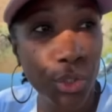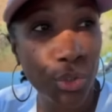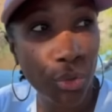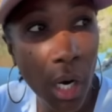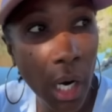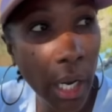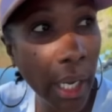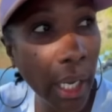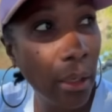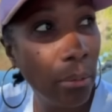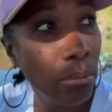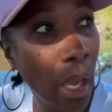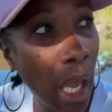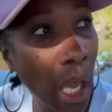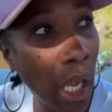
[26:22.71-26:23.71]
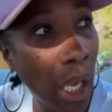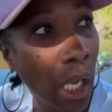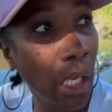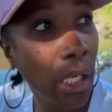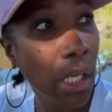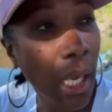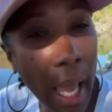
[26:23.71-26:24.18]
Dre,
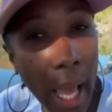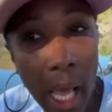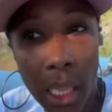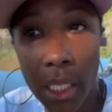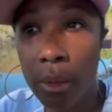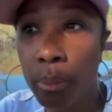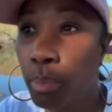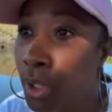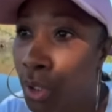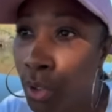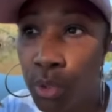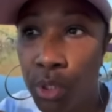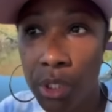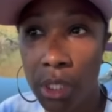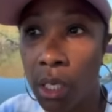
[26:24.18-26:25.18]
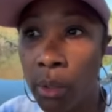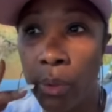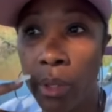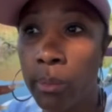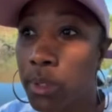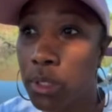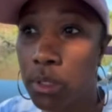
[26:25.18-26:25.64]
Maine, Kali, Blue. Shit,
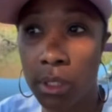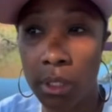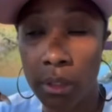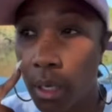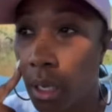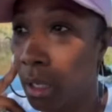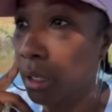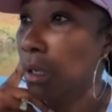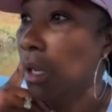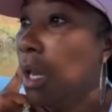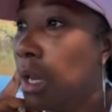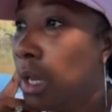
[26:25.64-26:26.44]
we was the